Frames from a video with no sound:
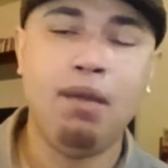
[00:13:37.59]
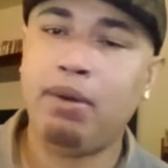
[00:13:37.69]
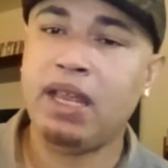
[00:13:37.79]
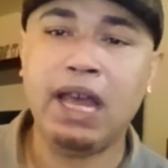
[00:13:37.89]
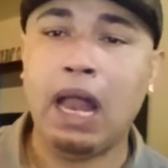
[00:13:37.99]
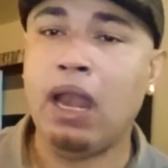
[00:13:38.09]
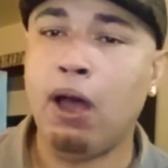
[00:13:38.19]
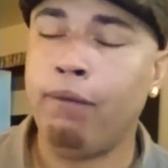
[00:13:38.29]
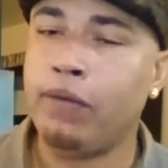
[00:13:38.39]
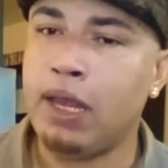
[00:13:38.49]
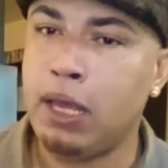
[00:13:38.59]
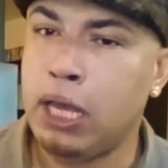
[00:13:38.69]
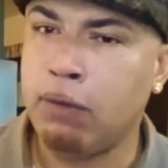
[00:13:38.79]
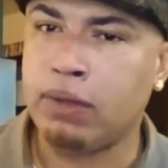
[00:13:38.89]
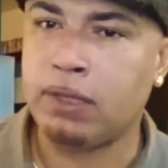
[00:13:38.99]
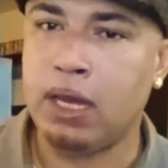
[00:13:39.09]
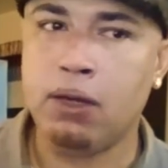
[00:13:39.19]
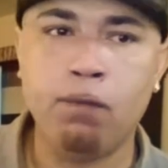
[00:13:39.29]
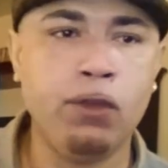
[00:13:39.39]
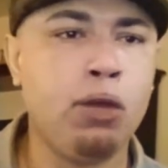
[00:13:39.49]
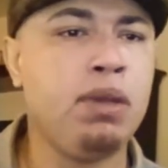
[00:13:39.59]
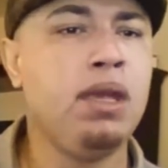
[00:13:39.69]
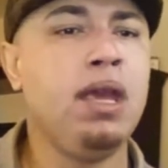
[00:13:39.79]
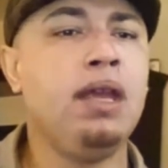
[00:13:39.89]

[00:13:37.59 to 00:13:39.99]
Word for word: but they got a law for everything. You feel me?